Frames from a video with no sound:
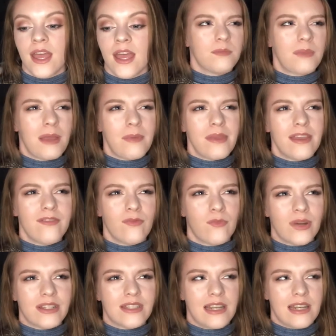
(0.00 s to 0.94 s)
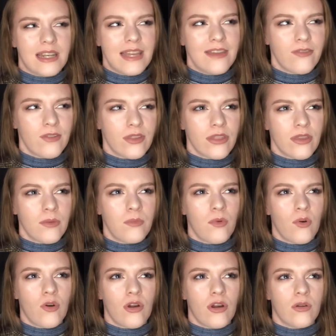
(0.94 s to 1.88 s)
maybe even went to live with him
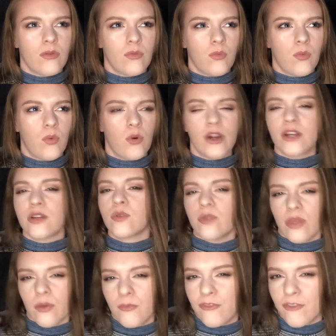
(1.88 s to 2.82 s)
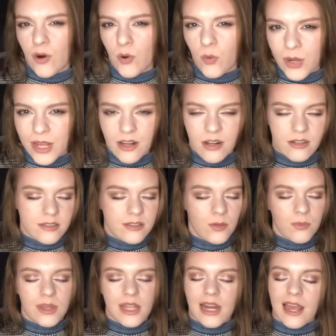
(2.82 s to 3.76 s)
or worked with him for a week or
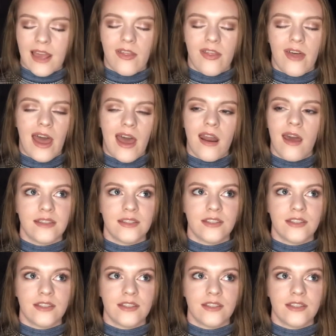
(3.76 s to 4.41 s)
something like that